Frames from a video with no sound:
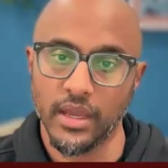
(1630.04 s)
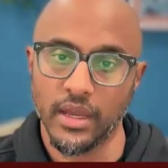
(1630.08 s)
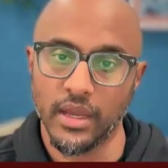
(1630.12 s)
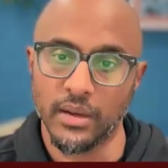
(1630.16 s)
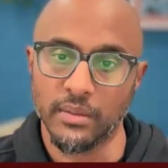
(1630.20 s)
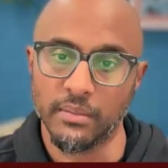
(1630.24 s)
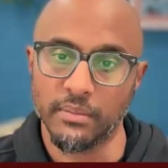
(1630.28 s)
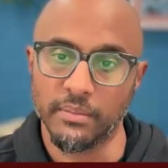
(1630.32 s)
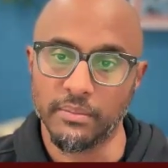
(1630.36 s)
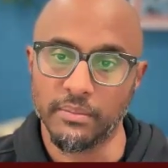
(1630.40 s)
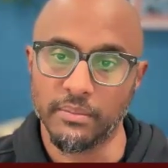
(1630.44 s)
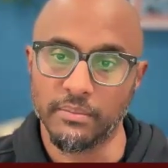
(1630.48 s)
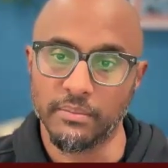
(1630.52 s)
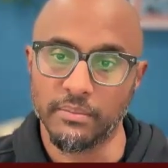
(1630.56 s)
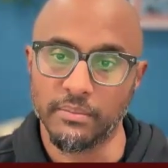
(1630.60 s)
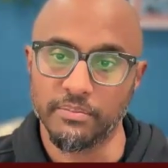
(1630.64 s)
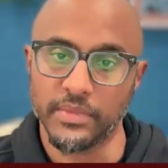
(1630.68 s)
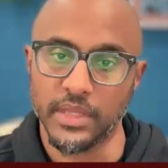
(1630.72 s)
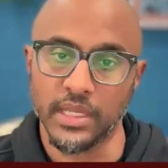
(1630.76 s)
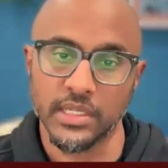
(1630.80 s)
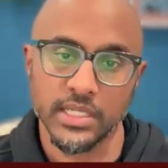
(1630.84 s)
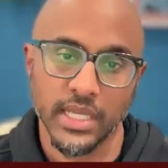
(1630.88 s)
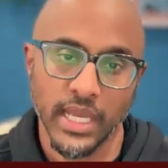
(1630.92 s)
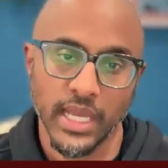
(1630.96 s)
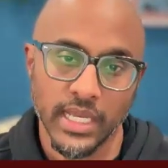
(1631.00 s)
And
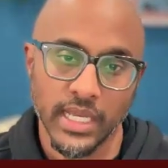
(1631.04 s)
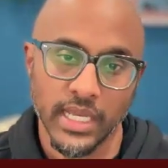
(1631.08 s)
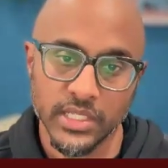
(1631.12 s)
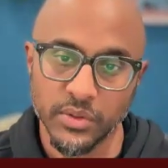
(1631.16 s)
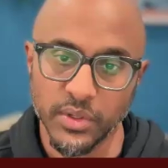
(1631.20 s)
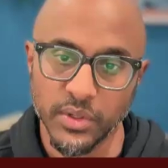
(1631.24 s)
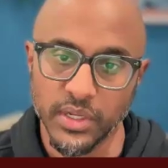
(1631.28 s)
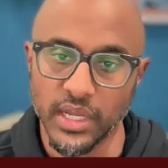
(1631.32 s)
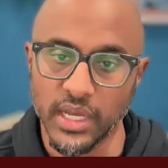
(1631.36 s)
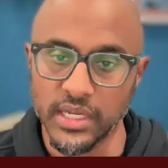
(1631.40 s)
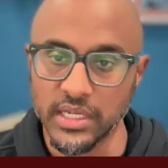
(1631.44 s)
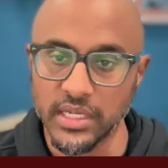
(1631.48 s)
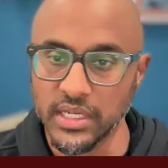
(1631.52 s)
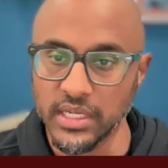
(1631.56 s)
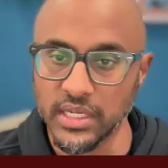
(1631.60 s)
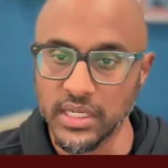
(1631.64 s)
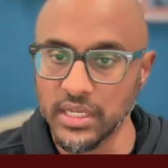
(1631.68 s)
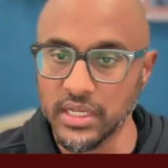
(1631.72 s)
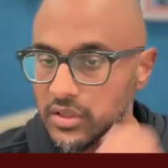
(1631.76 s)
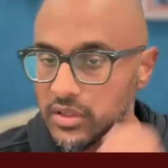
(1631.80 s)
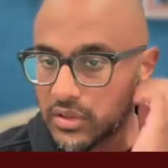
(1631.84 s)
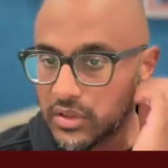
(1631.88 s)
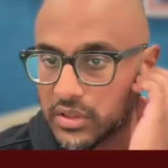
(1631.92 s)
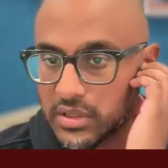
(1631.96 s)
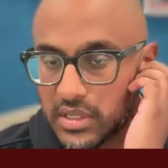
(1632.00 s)
to add to it, I didn't
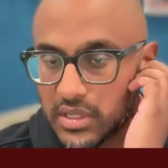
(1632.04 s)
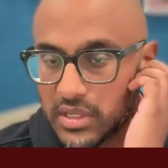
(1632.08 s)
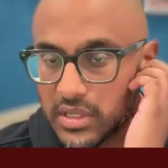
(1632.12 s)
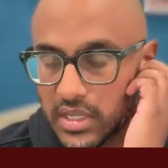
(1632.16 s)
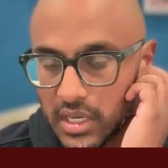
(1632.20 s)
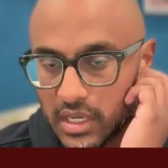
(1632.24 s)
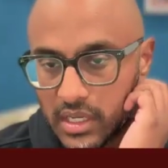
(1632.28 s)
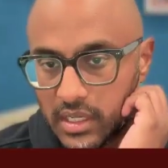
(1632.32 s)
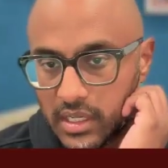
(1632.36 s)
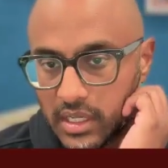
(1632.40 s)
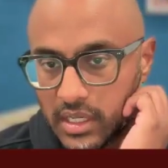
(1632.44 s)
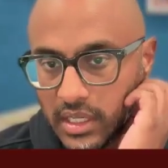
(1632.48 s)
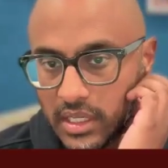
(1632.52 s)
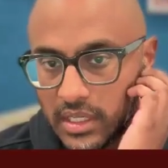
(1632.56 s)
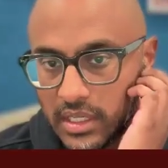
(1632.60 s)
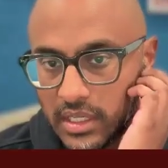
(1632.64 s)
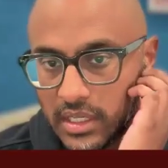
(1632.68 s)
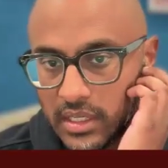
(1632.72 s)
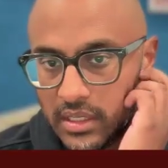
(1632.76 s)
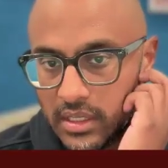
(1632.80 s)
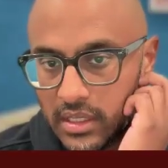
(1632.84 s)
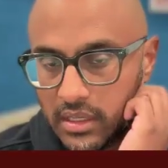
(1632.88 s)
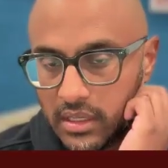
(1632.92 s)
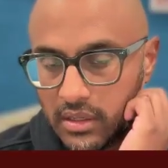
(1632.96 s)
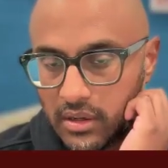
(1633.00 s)
include
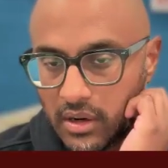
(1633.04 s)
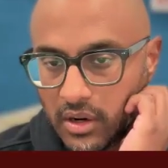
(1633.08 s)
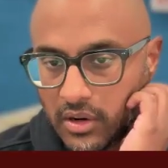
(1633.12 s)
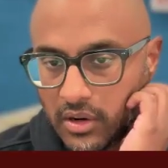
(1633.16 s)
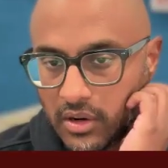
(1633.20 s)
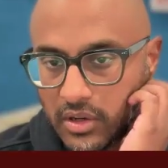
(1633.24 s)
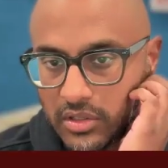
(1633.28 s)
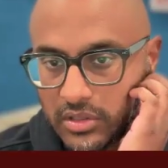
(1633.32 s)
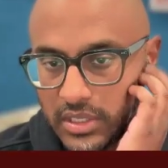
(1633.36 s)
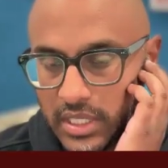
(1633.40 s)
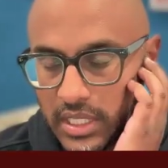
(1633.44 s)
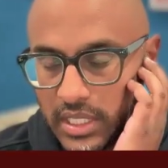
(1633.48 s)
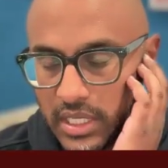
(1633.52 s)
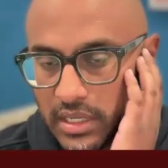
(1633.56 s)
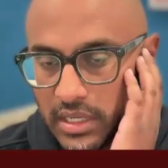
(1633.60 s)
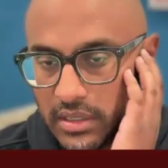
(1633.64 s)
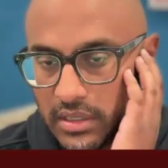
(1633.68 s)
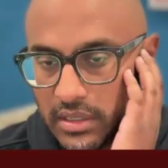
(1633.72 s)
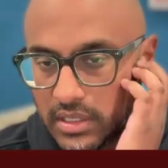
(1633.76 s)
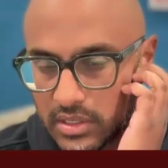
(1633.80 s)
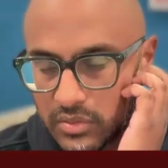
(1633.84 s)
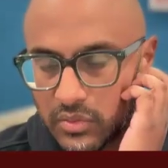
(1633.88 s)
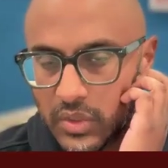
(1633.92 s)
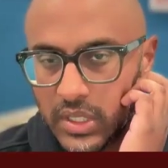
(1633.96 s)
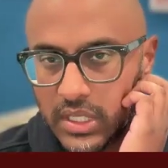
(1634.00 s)
the article
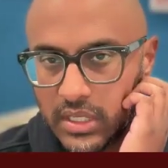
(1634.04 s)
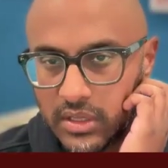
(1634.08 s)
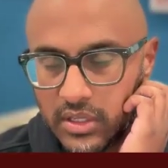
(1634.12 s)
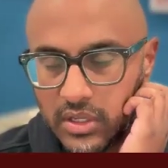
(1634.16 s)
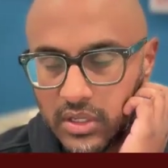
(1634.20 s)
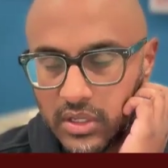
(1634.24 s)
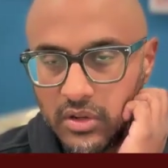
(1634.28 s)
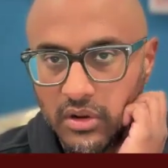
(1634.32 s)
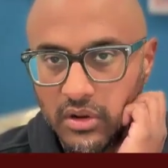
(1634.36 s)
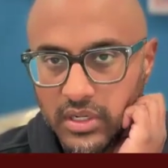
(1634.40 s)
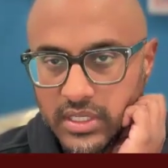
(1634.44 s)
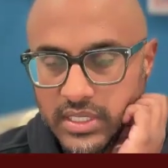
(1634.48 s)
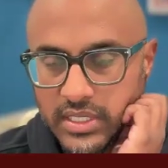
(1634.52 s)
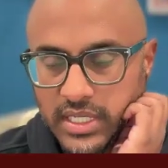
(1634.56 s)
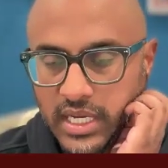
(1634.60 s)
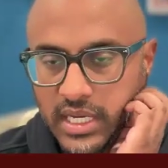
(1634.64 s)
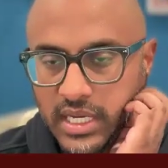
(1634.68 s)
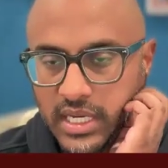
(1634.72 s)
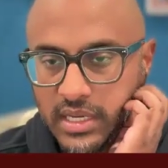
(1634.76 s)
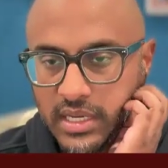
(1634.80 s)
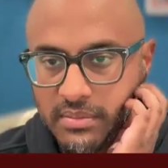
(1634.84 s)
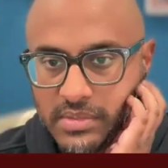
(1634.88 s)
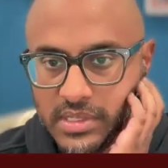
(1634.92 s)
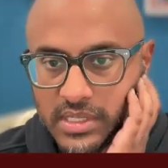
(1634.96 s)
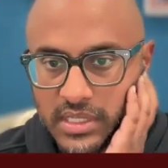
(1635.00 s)
here. There's one in the New York
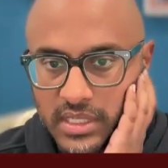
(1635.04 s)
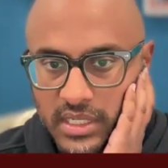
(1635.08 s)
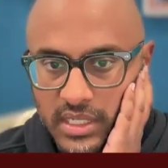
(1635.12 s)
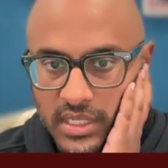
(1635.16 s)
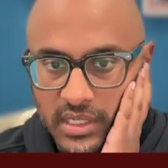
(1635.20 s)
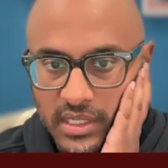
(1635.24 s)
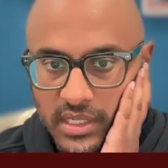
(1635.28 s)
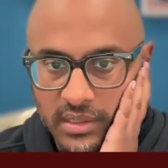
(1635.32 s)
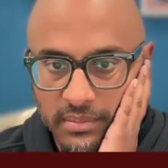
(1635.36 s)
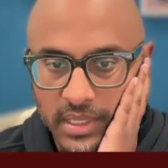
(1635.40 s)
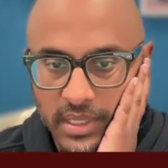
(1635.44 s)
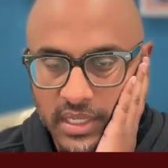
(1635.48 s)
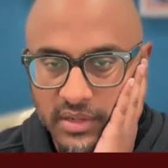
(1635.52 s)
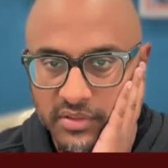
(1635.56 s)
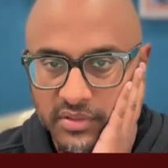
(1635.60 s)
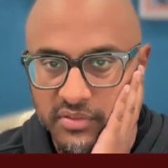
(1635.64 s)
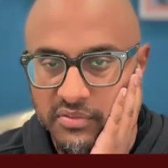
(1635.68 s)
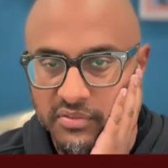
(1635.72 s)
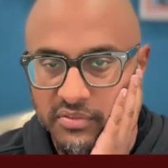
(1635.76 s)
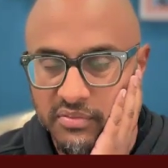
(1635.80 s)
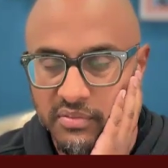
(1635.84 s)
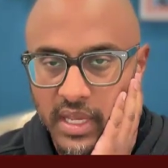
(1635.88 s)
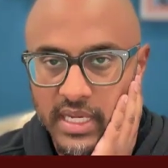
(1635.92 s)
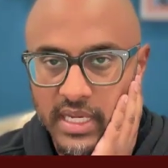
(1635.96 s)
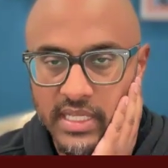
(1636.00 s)
Times, and
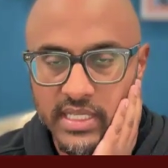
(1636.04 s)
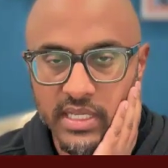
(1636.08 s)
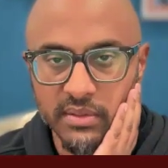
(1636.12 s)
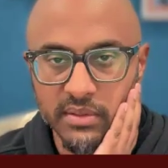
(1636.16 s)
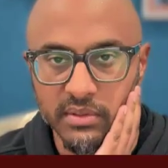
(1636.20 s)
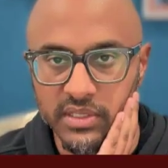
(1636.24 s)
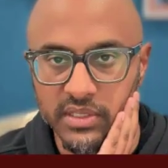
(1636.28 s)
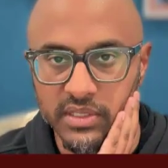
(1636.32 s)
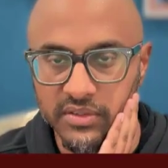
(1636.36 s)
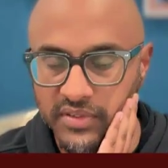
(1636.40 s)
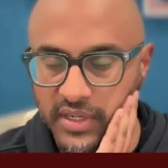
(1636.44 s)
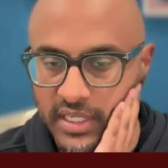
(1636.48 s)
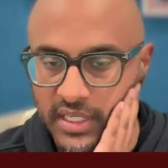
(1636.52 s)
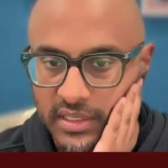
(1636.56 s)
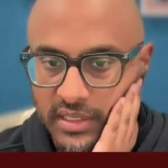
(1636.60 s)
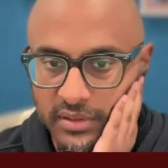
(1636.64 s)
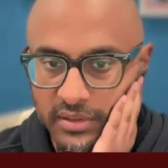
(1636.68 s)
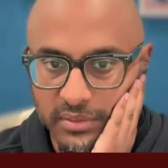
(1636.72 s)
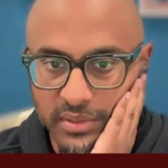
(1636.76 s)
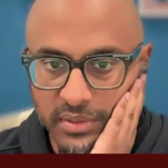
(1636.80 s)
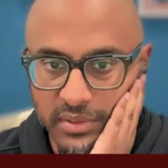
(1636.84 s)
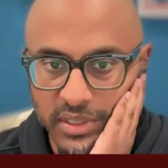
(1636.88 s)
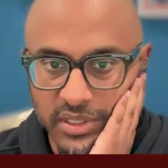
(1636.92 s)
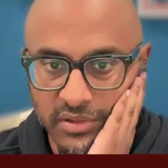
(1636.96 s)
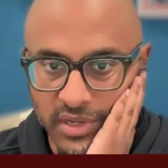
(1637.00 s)
if Annie's able to find
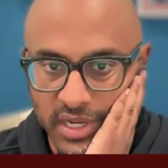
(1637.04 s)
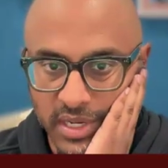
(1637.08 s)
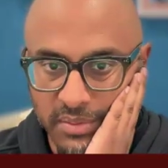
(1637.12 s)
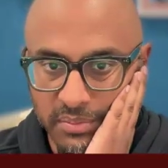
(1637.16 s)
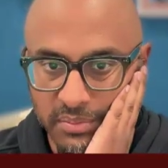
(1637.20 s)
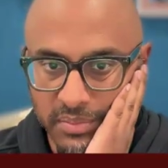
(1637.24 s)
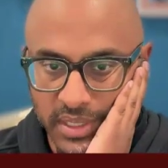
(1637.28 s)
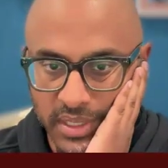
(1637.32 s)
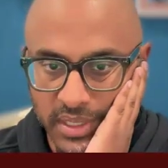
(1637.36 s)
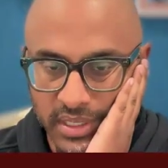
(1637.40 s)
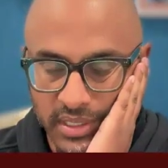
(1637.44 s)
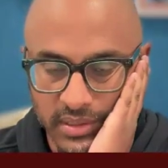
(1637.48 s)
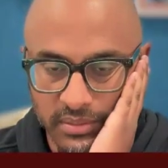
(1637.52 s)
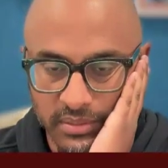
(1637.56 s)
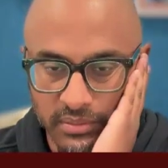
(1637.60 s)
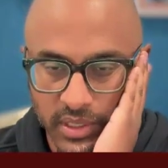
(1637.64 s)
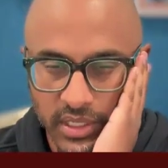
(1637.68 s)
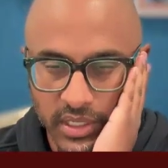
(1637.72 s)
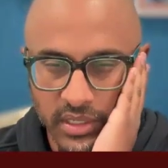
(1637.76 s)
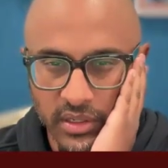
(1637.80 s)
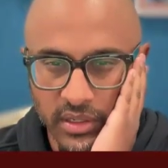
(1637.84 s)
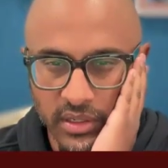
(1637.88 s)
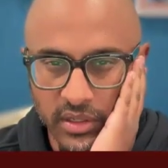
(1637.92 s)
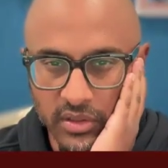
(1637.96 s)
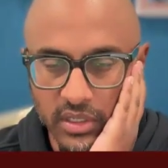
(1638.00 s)
it, it would be great. But
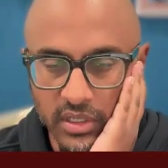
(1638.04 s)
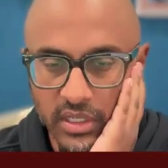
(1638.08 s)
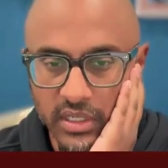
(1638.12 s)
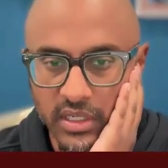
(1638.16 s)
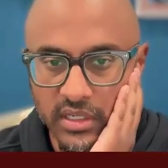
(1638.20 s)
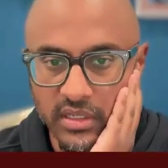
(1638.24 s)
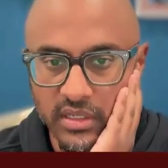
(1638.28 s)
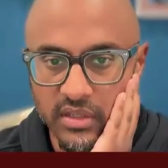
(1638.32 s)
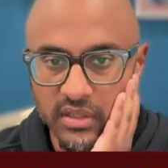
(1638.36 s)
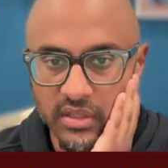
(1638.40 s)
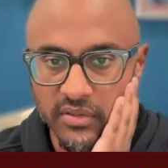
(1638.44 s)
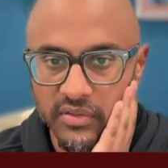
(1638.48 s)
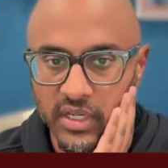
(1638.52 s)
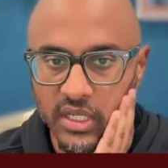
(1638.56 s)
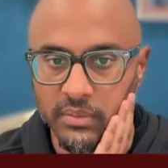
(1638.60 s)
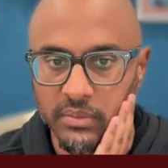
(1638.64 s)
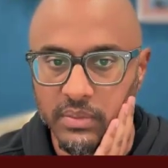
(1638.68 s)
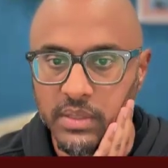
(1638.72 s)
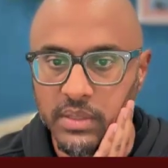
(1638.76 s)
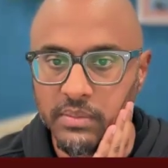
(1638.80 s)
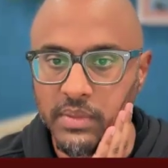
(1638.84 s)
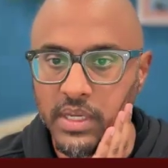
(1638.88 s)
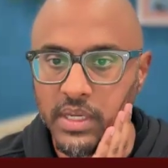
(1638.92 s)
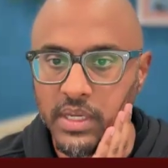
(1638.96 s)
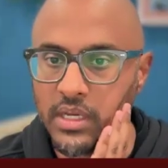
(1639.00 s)
we can include it in the
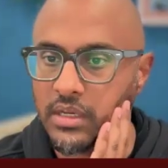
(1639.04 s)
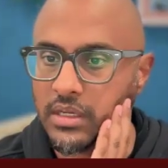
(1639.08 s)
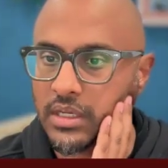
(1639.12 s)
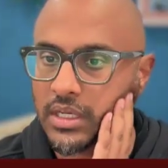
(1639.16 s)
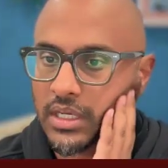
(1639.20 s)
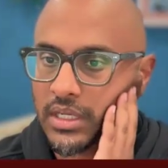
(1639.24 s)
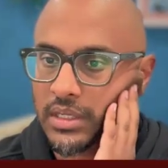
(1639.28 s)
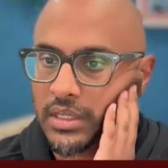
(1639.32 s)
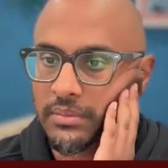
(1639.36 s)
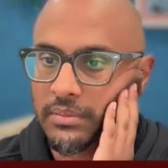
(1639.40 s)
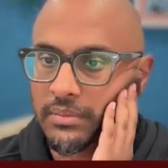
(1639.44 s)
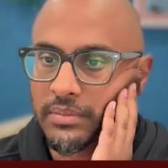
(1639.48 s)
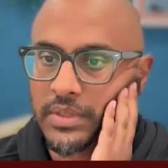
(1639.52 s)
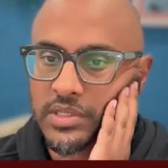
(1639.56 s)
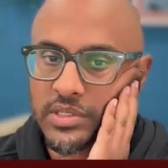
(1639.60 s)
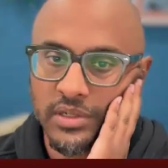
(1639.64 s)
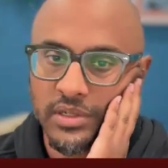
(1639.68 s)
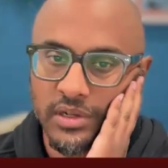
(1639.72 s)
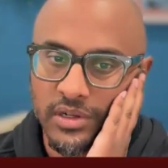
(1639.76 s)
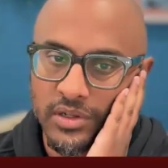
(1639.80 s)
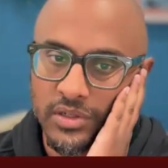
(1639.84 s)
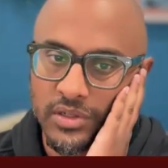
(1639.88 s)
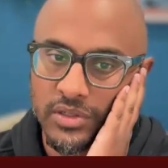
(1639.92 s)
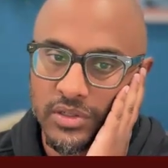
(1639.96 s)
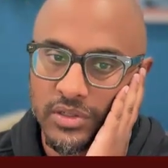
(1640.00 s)
follow-up email. There's
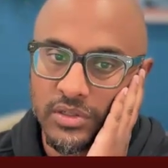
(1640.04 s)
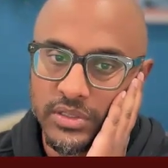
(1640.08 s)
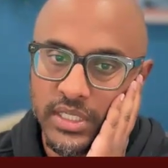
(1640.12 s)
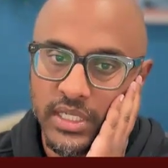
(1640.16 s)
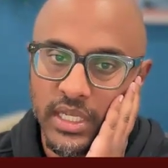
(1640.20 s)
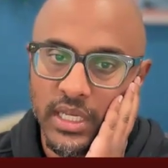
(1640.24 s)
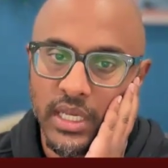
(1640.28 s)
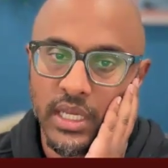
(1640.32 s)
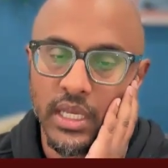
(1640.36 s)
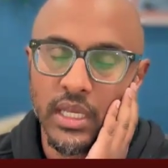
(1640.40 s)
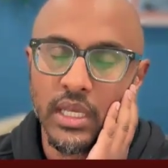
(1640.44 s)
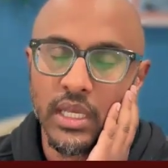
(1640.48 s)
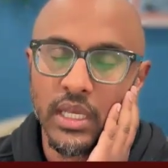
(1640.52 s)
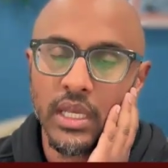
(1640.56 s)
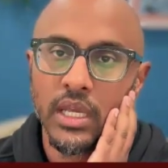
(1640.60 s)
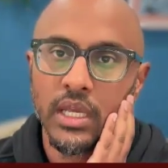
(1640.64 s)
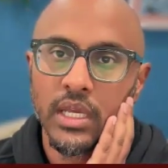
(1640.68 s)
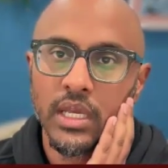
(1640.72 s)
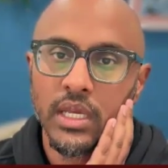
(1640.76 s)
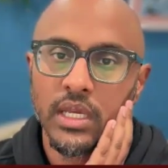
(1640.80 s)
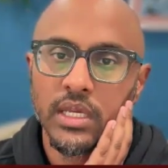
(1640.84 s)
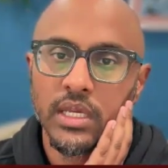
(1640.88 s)
an article today